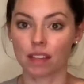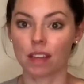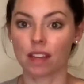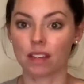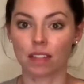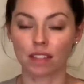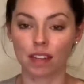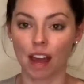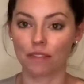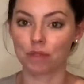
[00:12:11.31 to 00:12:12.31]
It doesn't
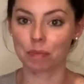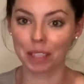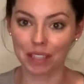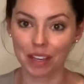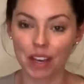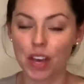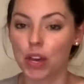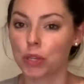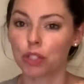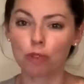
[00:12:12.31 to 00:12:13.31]
have to be
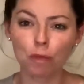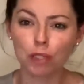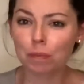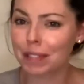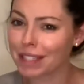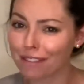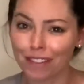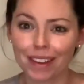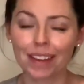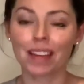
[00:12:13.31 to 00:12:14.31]
super
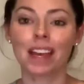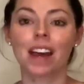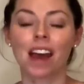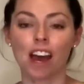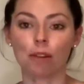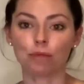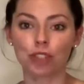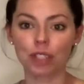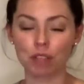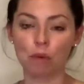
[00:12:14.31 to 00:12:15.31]
specific,
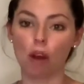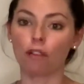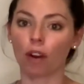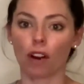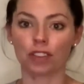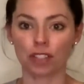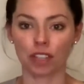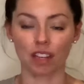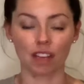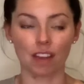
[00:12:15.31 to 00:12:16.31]
just some
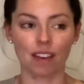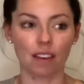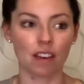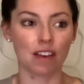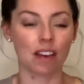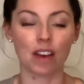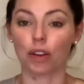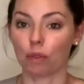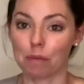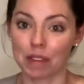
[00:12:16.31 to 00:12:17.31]
overarching
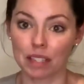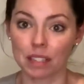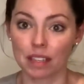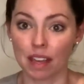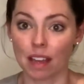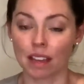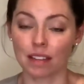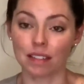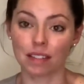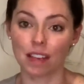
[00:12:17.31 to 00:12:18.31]
agreements
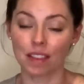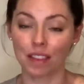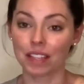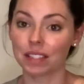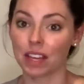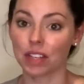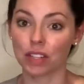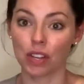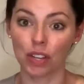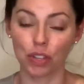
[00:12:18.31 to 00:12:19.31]
and things that
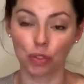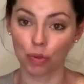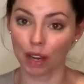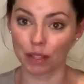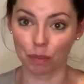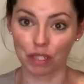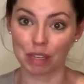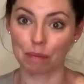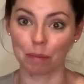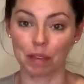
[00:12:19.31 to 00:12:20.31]
you guys want to
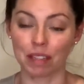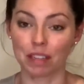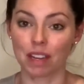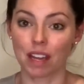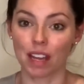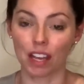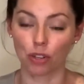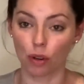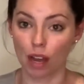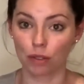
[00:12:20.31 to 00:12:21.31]
implement in your
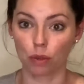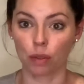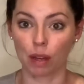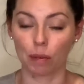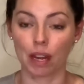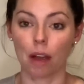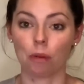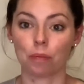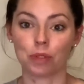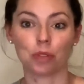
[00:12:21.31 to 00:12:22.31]
household that would
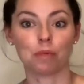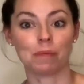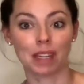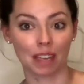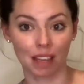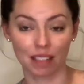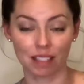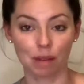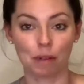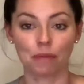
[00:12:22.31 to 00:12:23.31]
help to mitigate
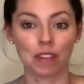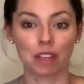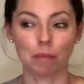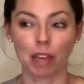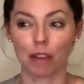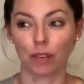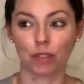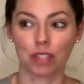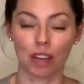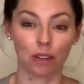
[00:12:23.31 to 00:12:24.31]
some of the behaviors
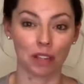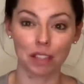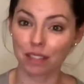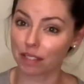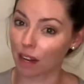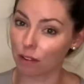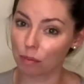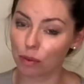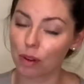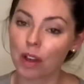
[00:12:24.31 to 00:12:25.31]
that are less
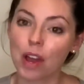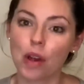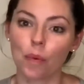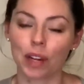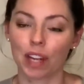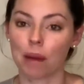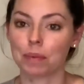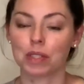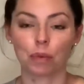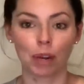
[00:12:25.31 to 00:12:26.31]
desirable when it comes
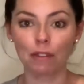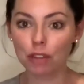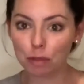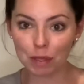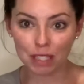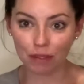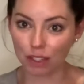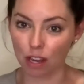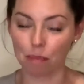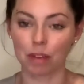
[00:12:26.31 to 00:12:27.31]
to whatever specific
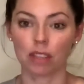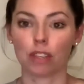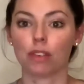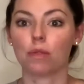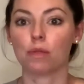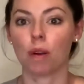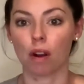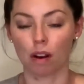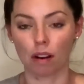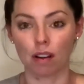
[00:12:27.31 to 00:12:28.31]
topic you
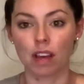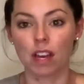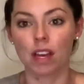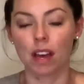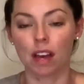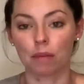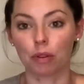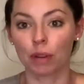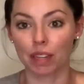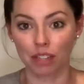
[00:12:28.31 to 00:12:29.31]
are
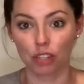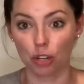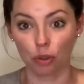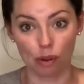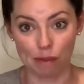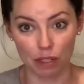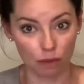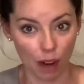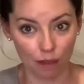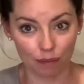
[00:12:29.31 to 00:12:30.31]
creating shared agreements
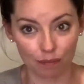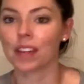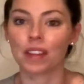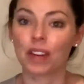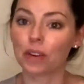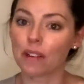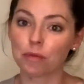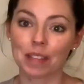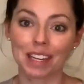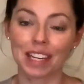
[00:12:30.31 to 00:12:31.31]
around. They don't have to be
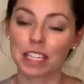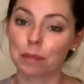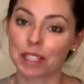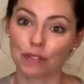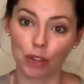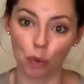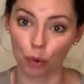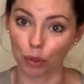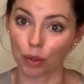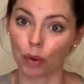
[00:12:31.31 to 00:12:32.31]
in any specific
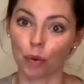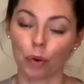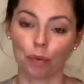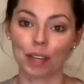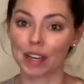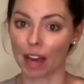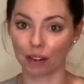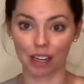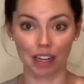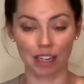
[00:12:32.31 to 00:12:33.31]
order or written out
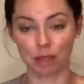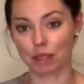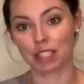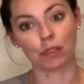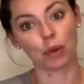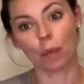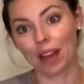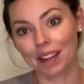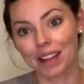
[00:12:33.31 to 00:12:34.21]
in any specific way.